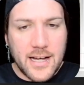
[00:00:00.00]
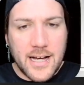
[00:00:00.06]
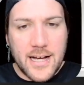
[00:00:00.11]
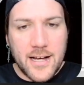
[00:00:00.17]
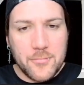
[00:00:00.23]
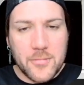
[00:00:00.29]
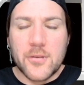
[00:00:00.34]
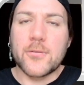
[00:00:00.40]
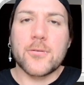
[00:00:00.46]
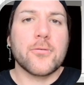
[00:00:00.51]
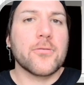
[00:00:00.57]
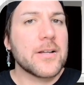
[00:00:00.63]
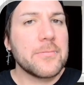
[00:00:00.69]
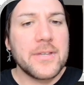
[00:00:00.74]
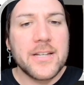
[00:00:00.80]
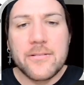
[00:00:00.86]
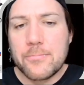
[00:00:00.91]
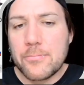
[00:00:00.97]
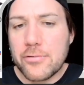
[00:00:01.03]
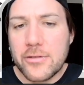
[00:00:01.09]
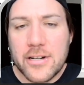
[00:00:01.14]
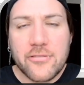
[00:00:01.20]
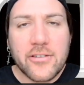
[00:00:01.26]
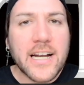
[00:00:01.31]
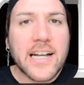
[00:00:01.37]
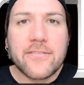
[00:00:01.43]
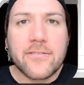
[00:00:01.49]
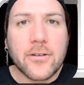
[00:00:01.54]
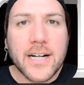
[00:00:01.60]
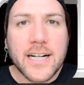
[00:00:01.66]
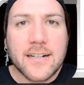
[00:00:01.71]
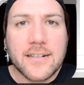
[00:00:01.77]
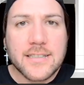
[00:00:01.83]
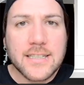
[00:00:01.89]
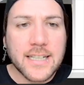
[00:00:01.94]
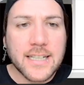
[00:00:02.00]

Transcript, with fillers: um, it'll already be pre-ready for you.